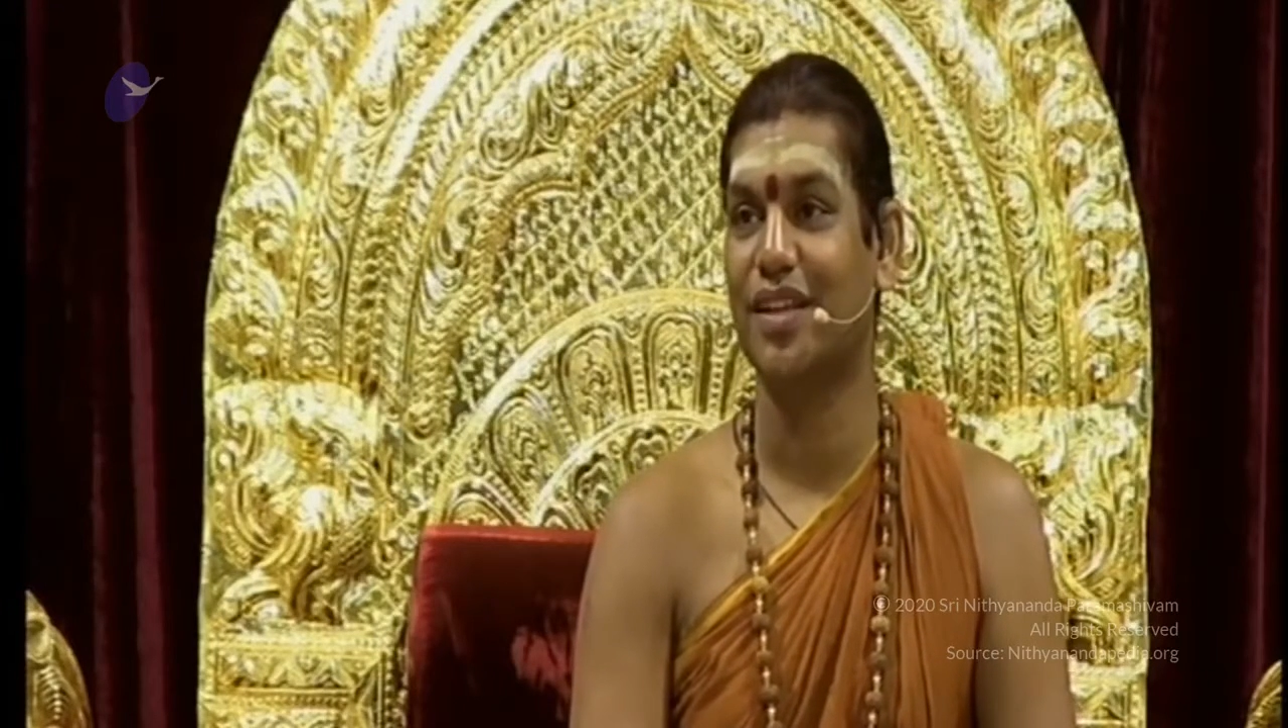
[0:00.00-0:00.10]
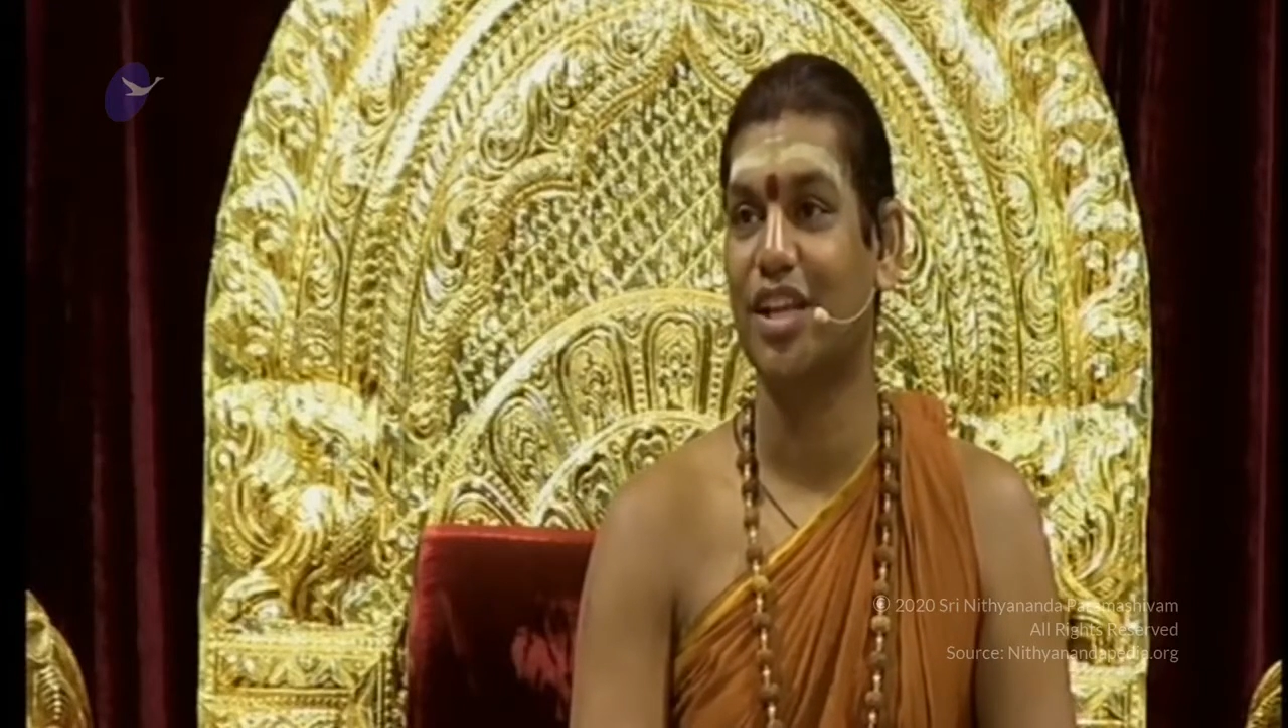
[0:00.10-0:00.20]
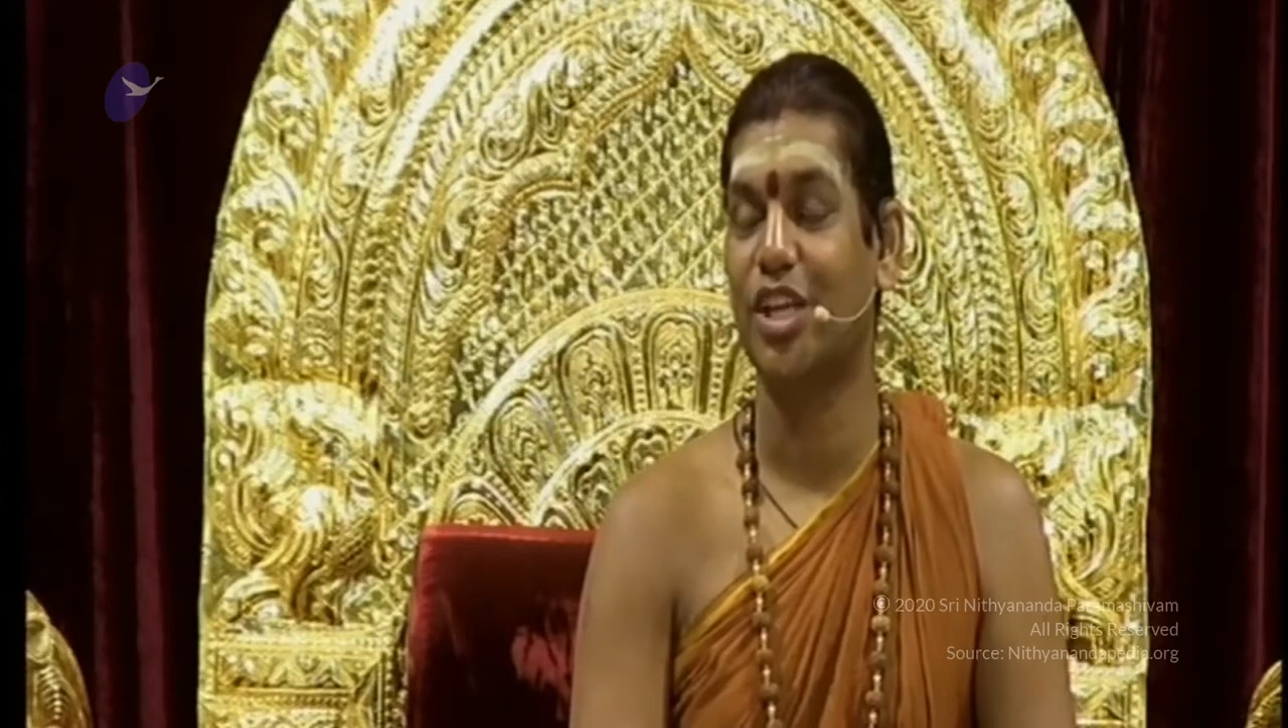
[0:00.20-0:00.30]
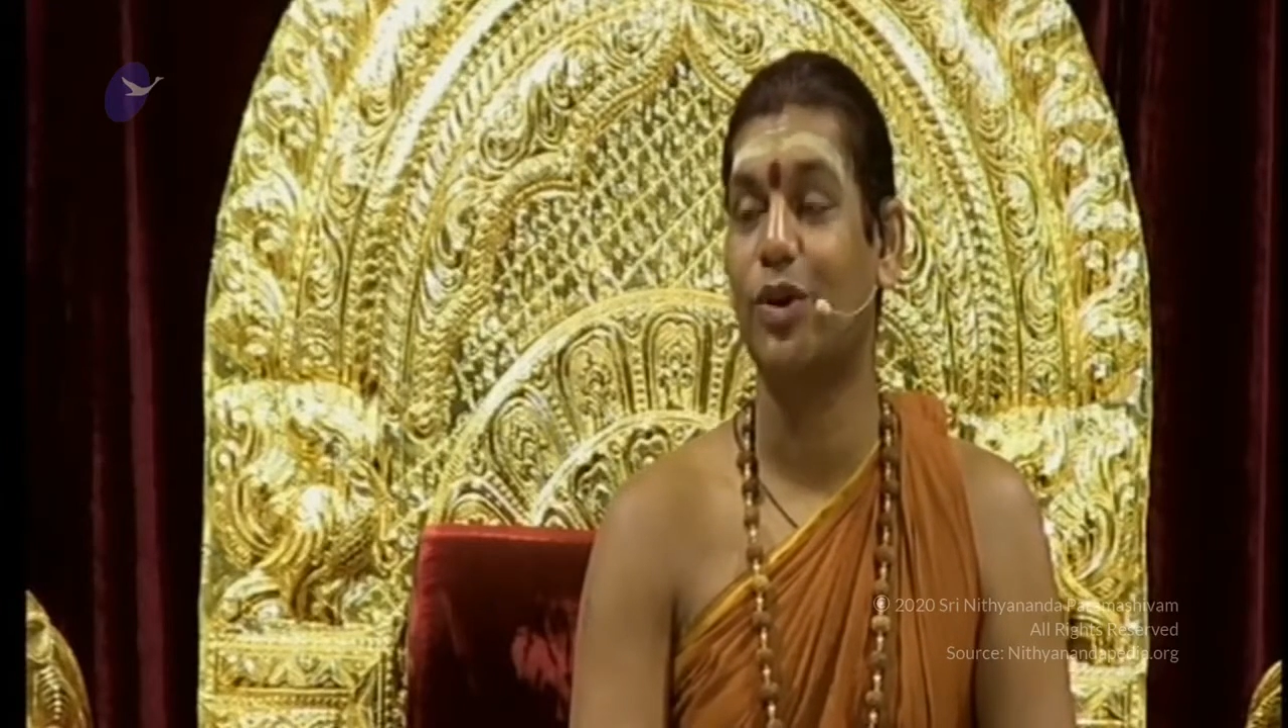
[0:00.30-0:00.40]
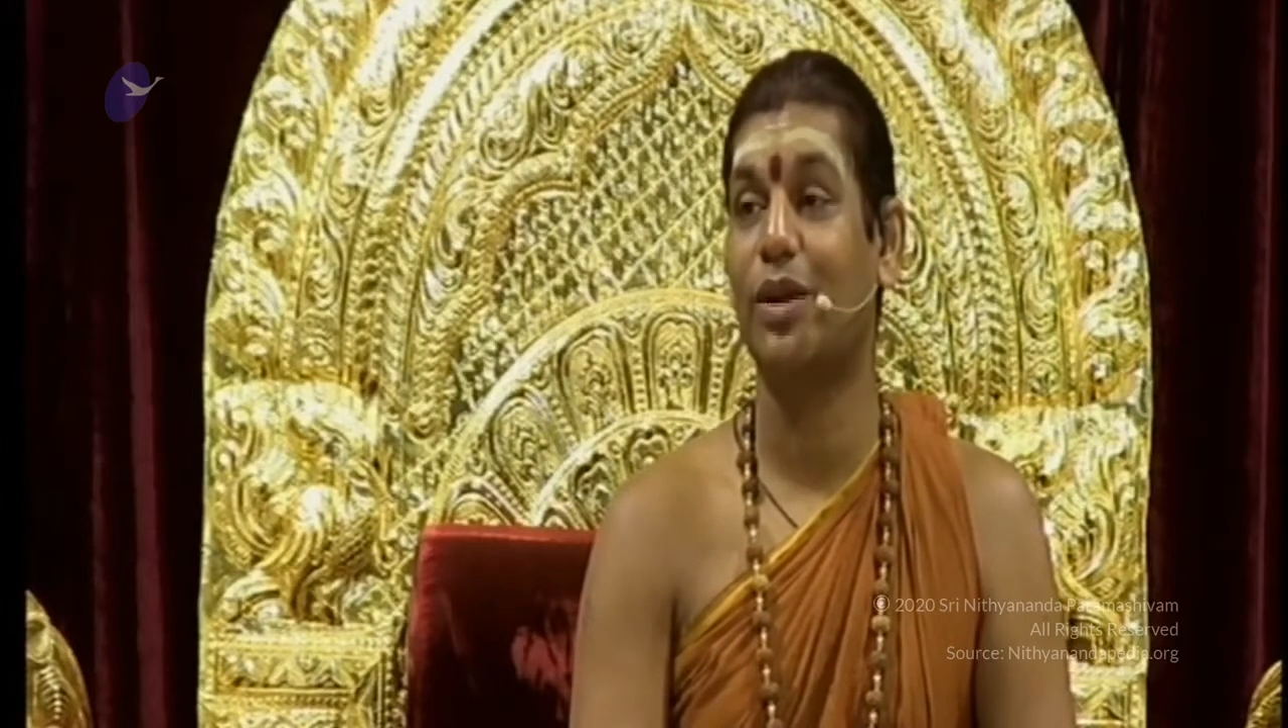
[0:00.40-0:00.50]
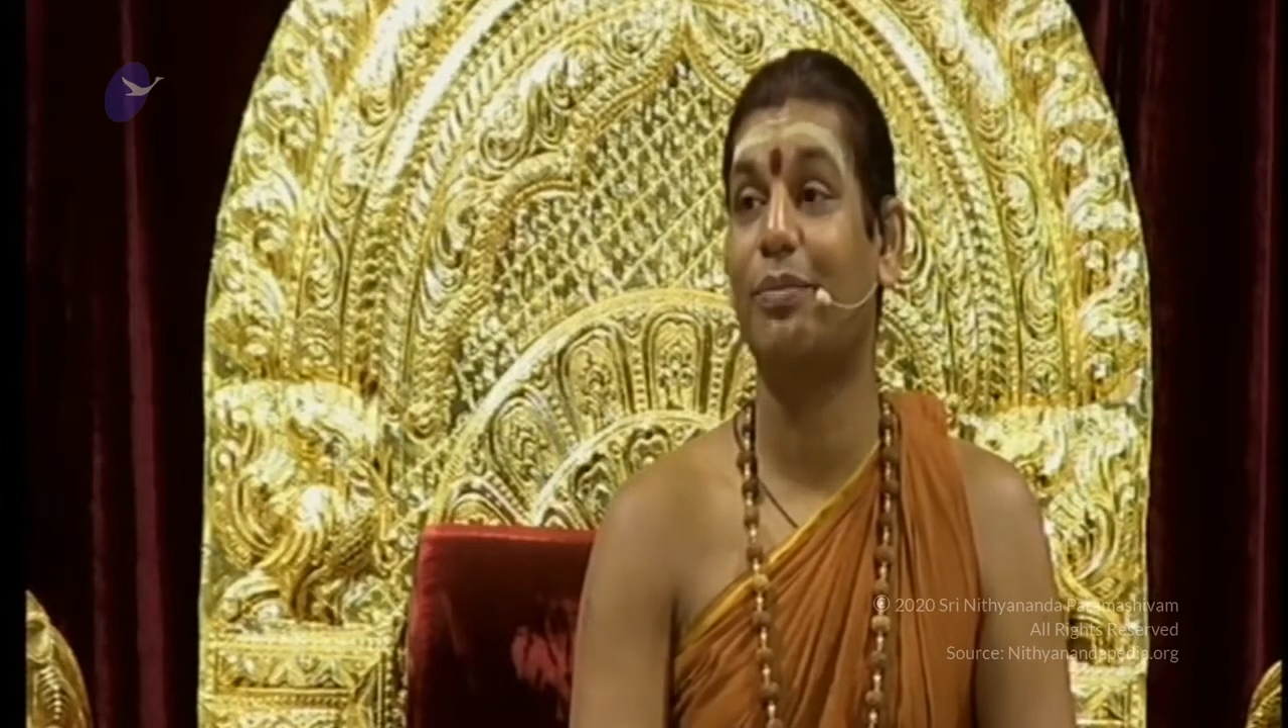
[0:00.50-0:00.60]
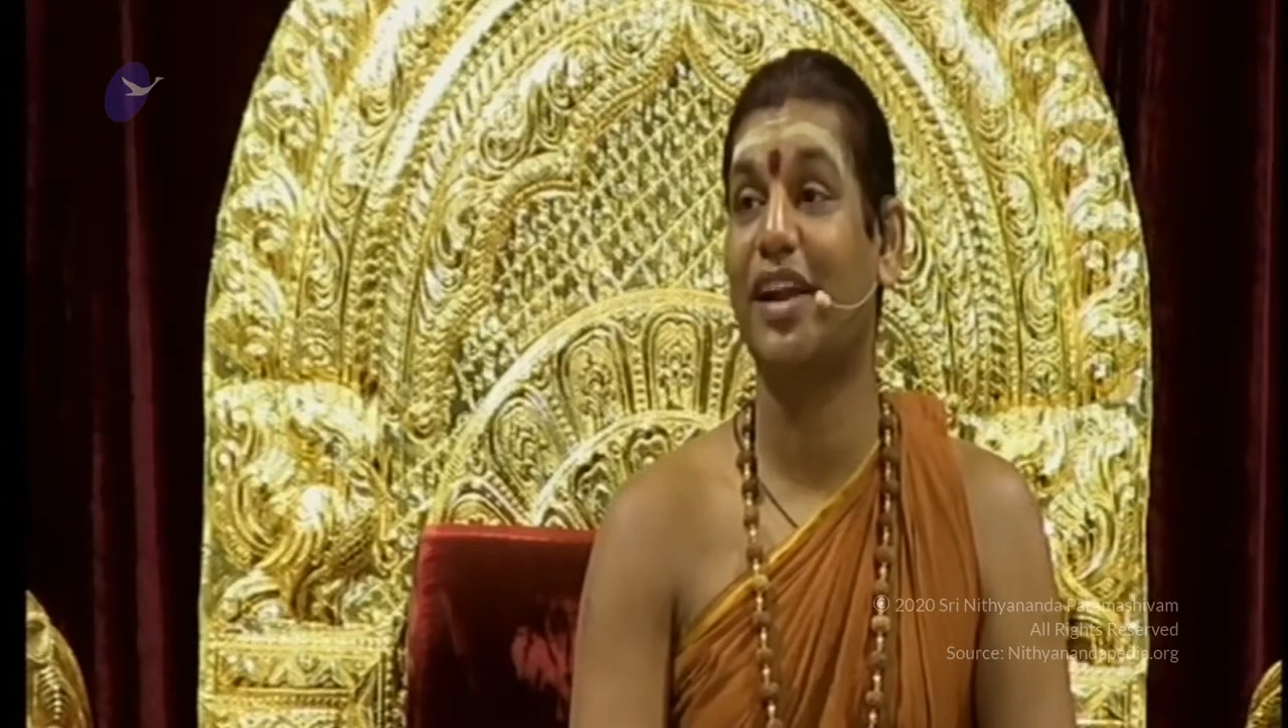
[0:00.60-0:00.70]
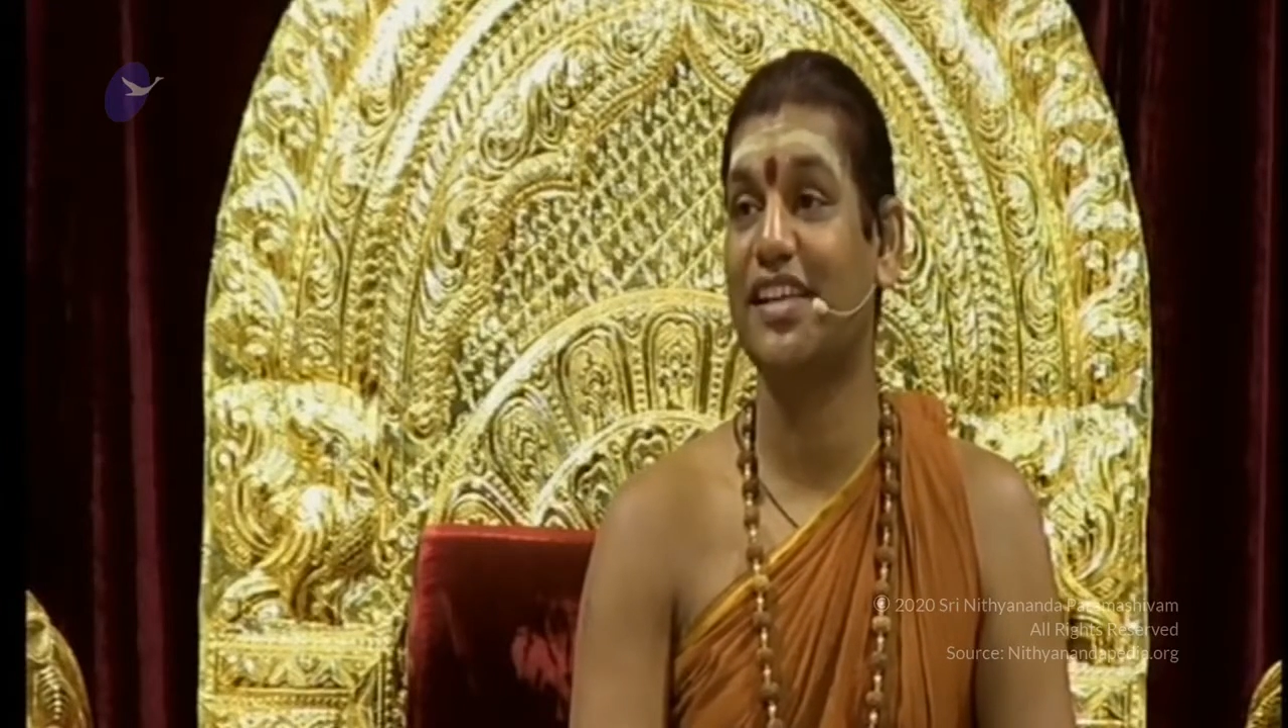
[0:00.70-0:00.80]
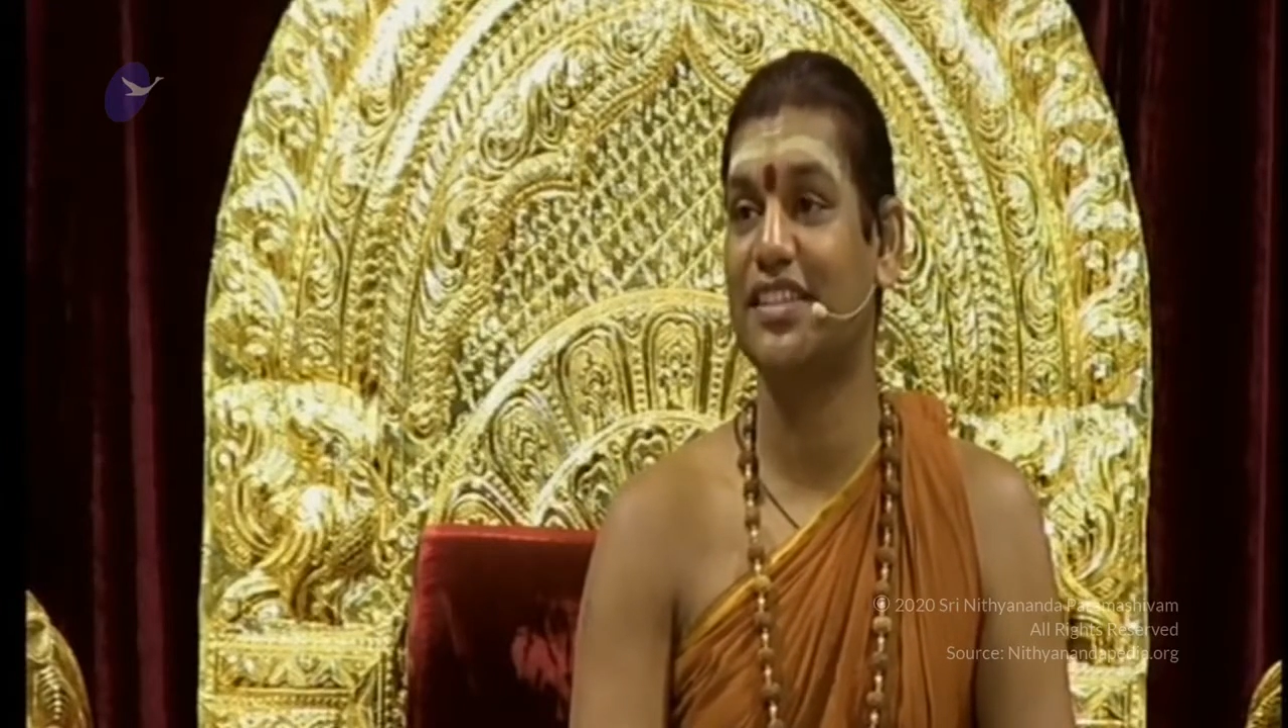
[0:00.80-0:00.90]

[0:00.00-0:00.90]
you are mind